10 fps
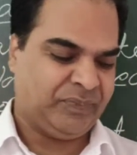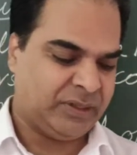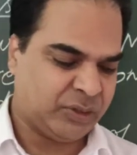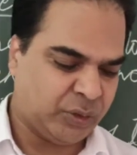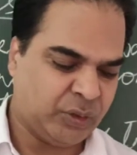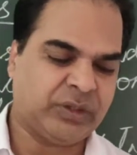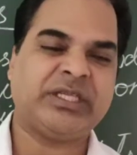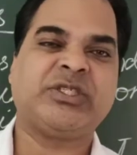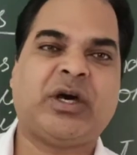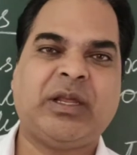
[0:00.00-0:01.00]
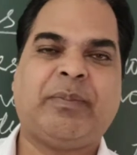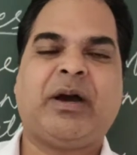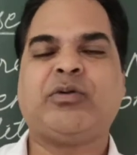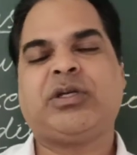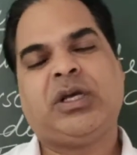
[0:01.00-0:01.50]
So this is all
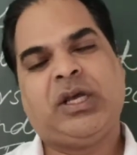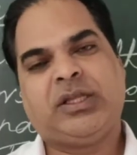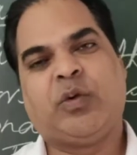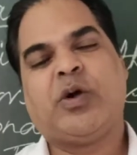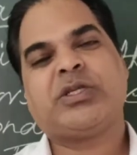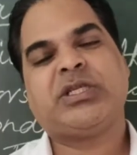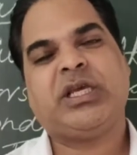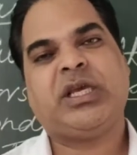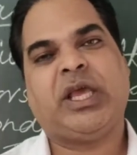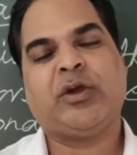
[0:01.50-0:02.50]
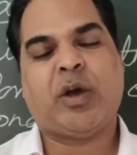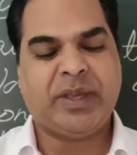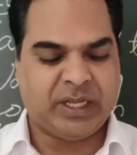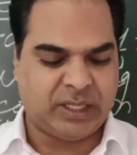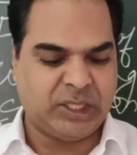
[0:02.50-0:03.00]
about the worsening
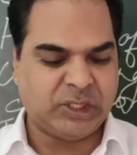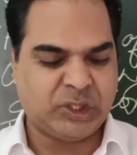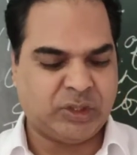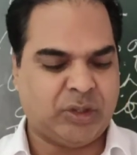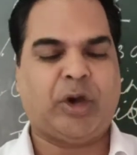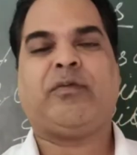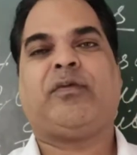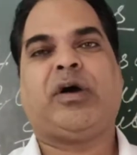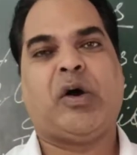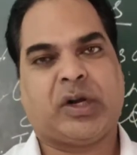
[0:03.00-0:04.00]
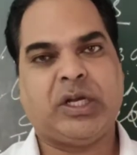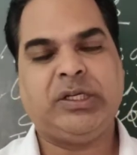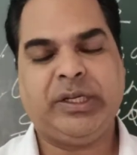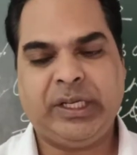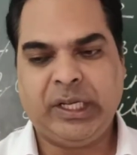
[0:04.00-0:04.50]
economic condition of our
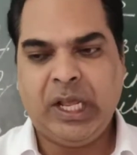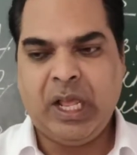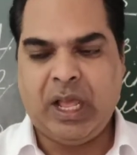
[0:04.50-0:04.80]
country,